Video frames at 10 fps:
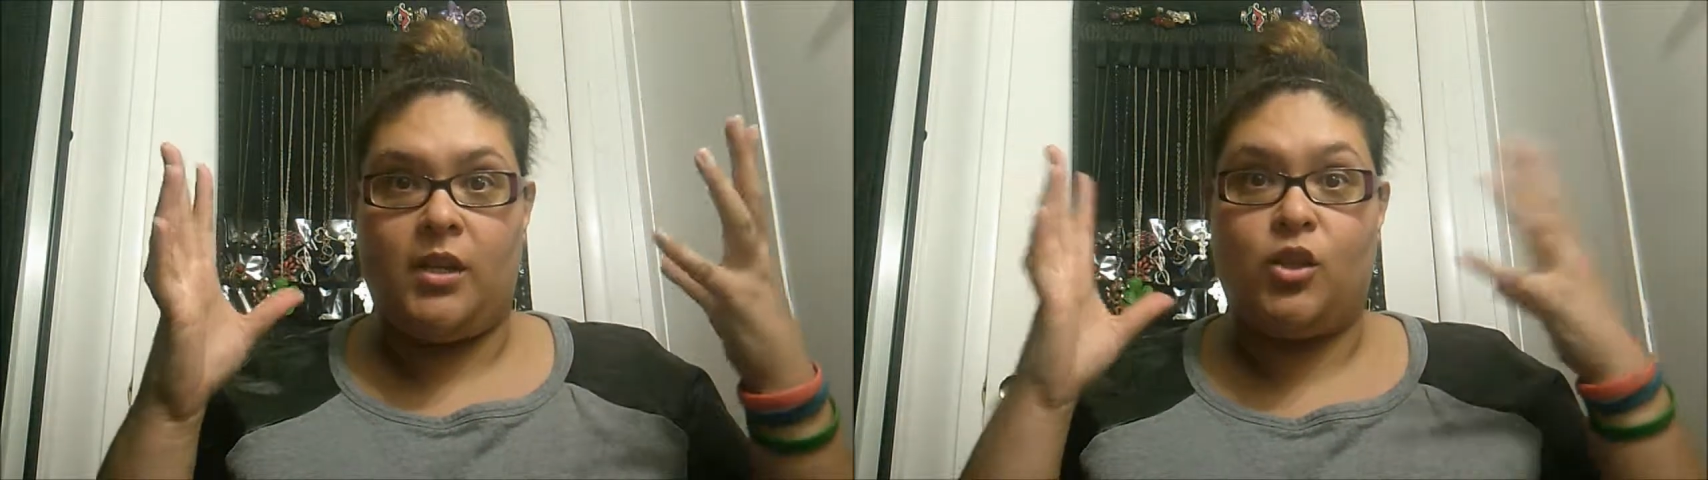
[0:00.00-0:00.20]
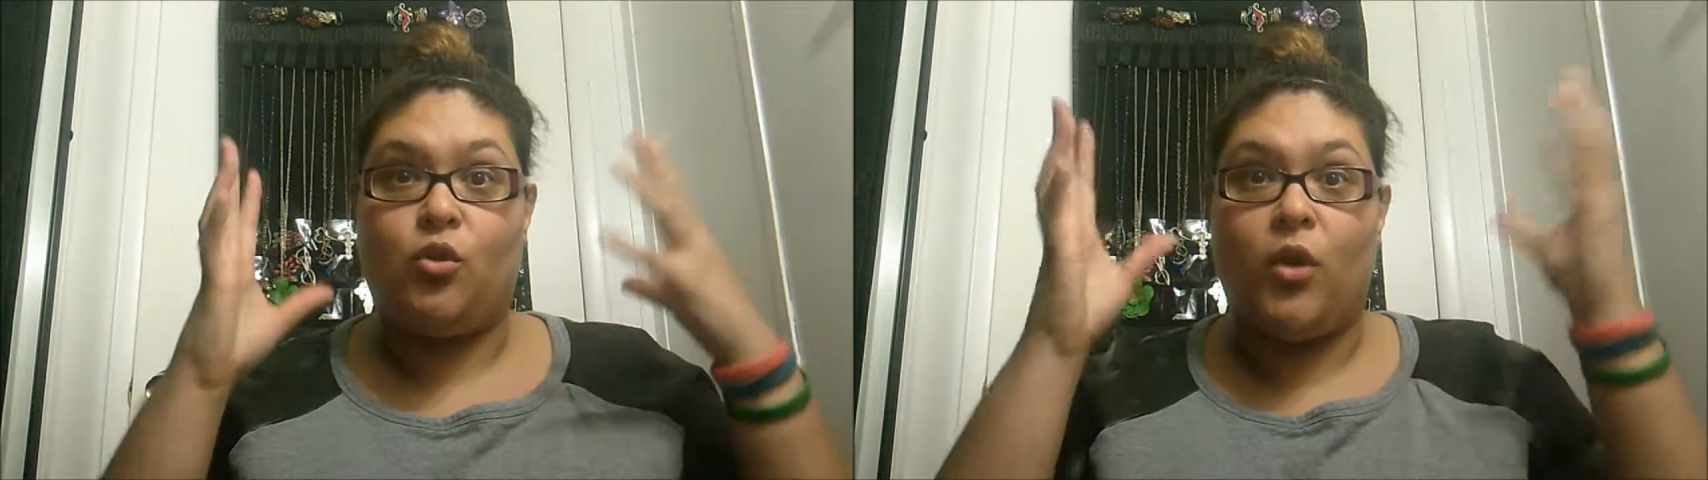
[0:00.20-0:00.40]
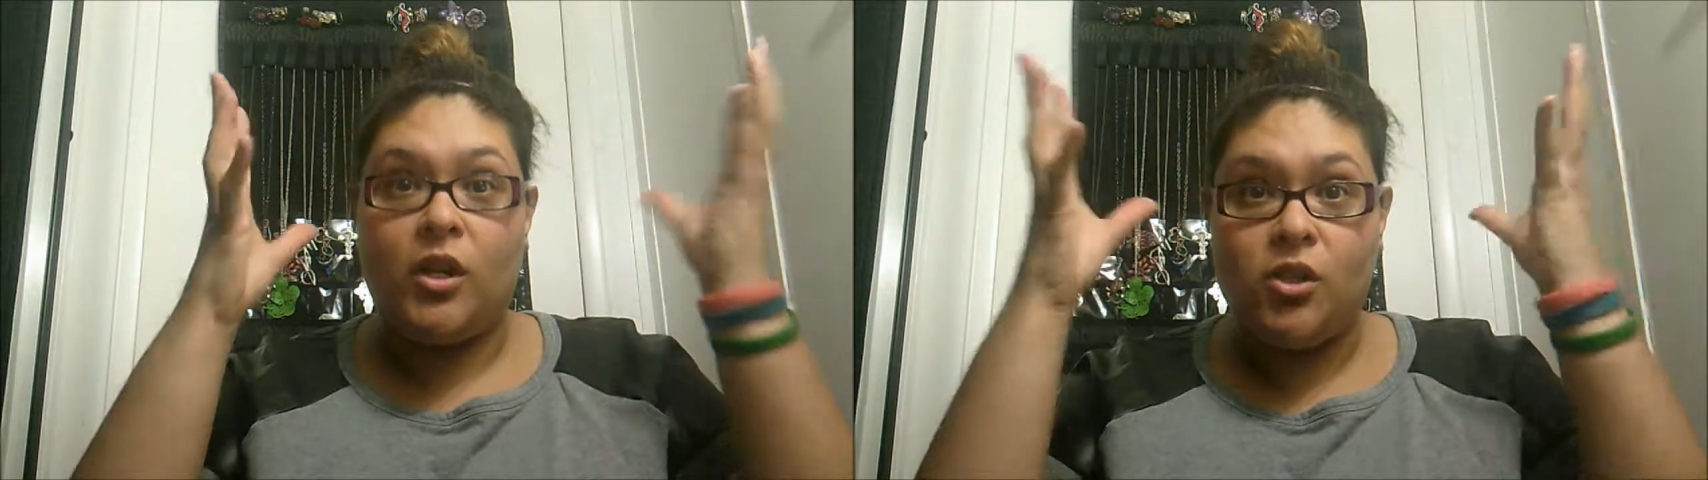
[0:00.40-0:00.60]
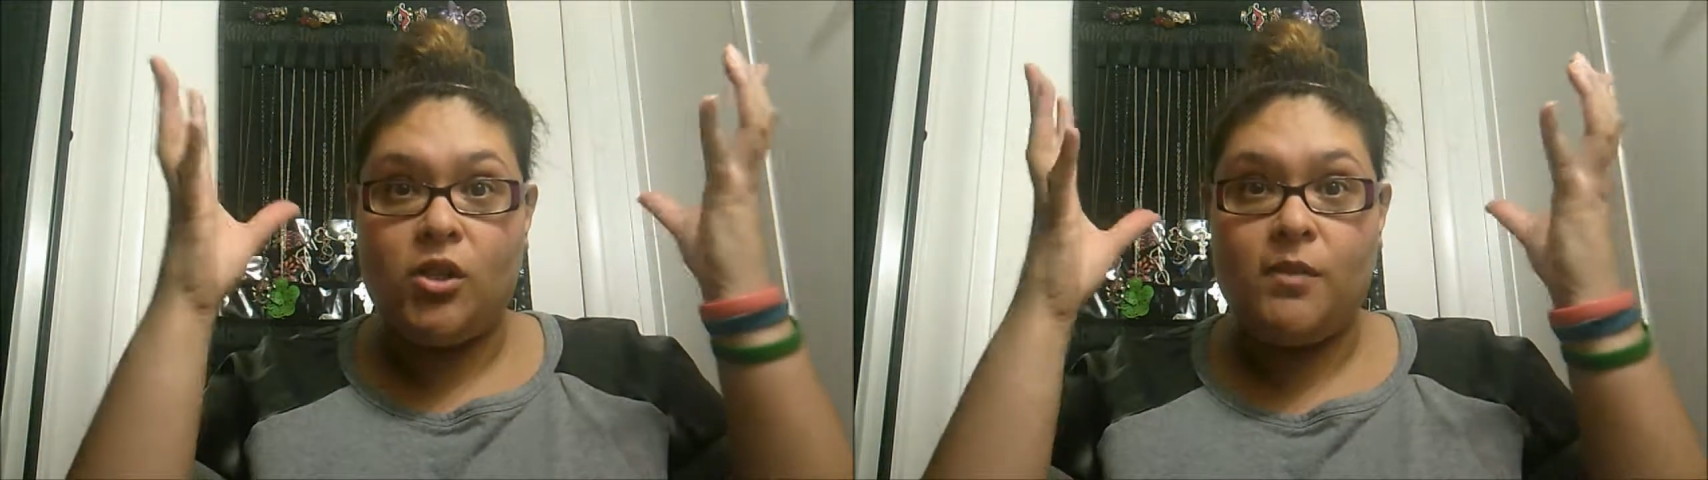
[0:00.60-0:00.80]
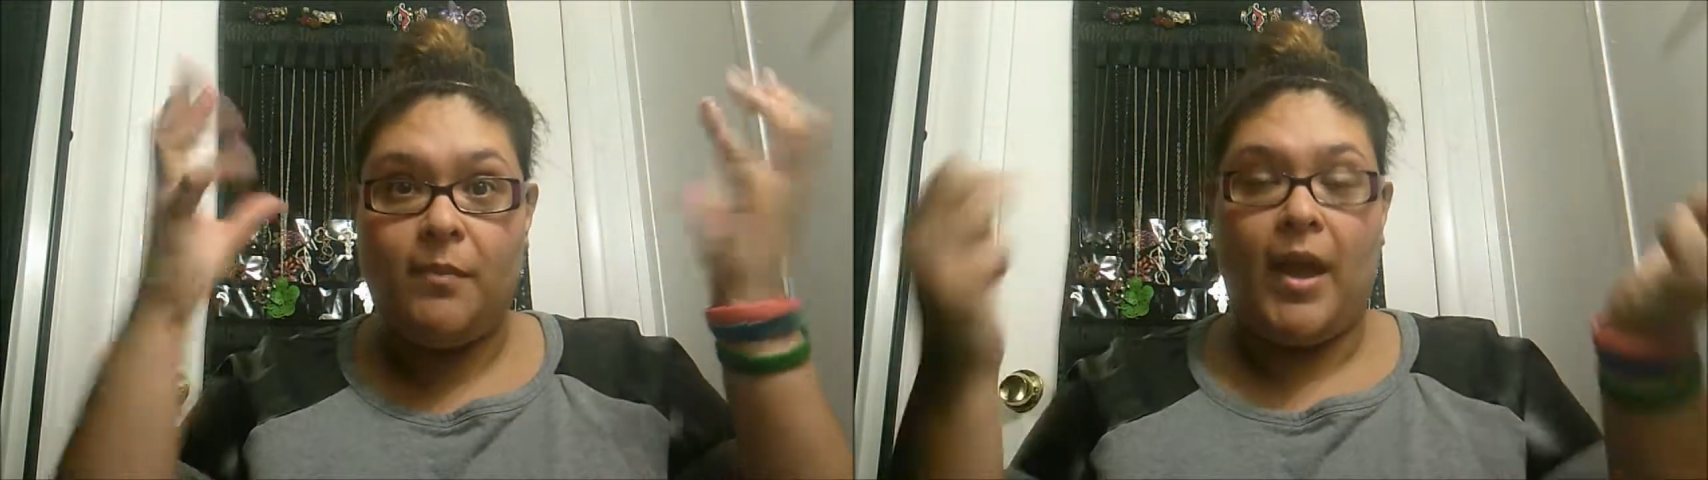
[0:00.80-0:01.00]

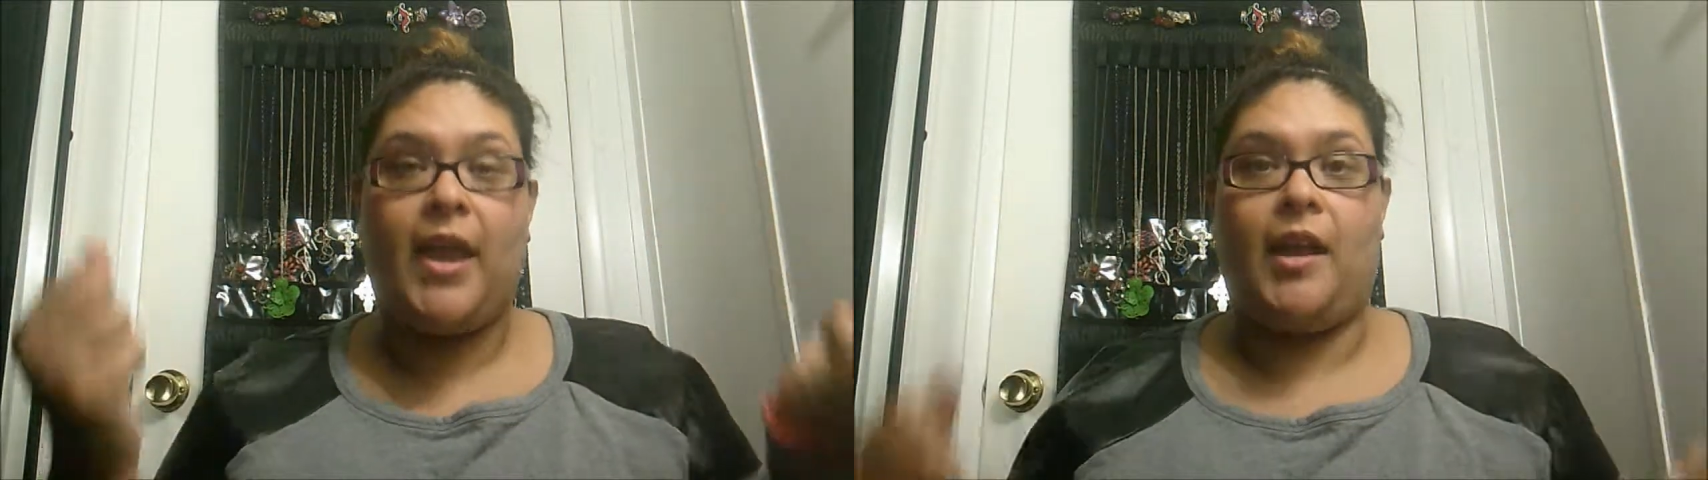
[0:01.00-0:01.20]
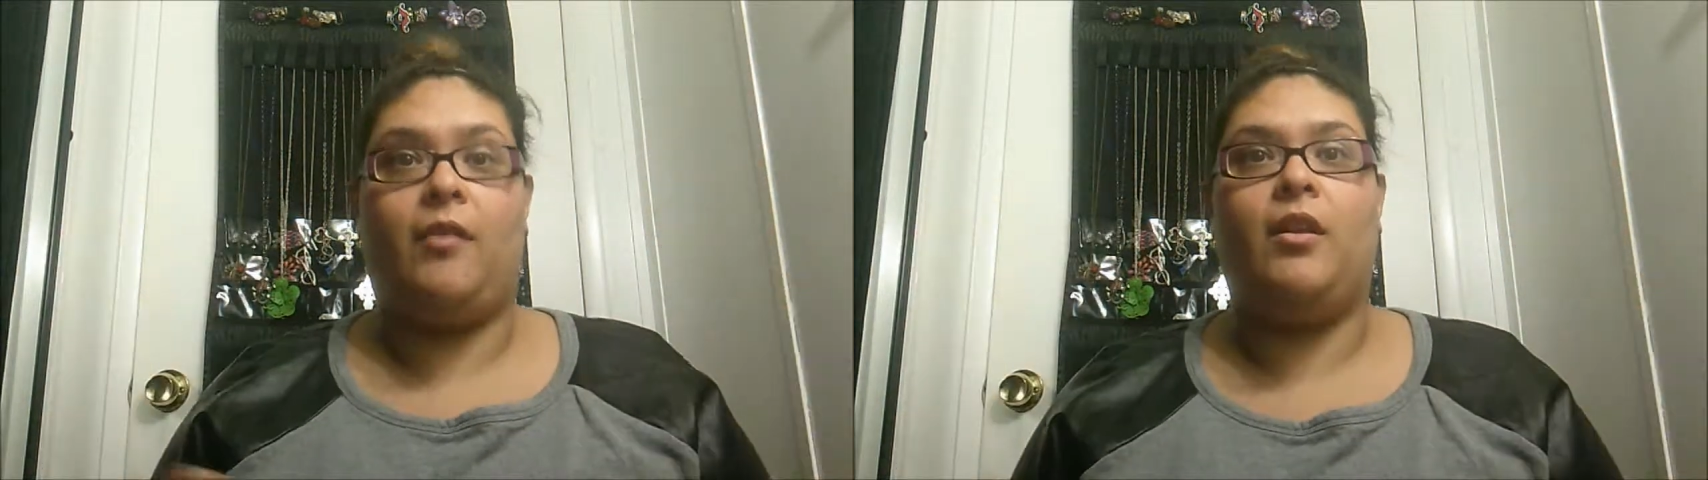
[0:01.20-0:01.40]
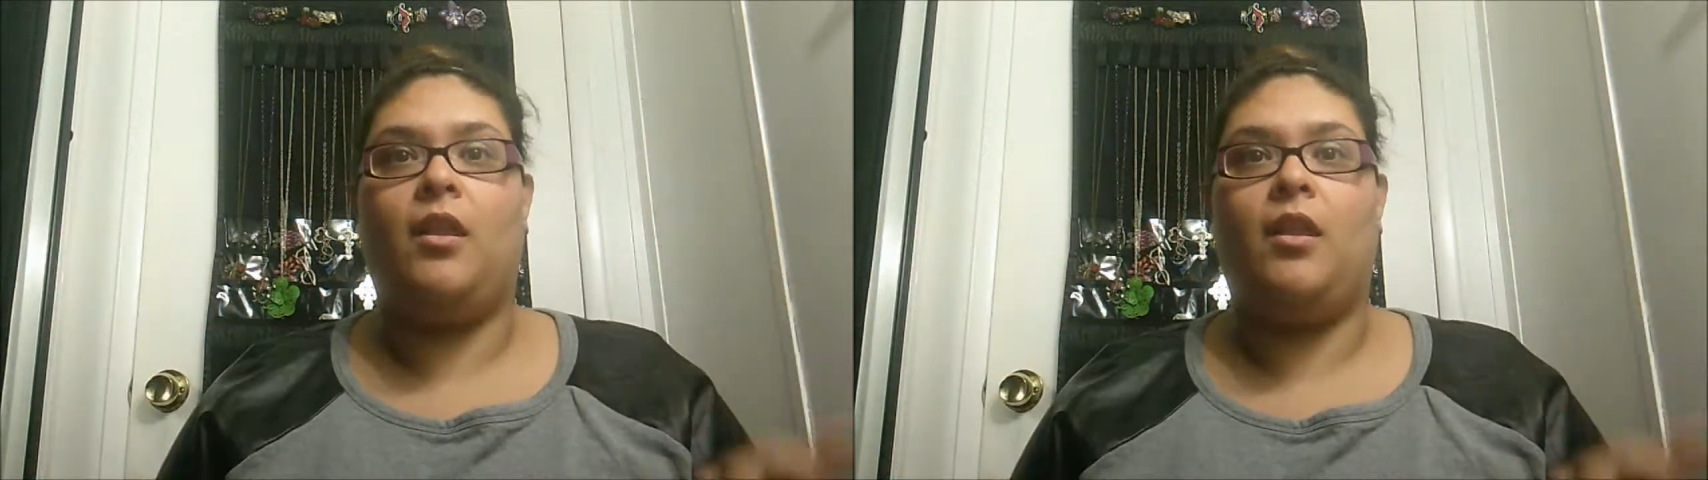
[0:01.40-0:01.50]
scrunch my hair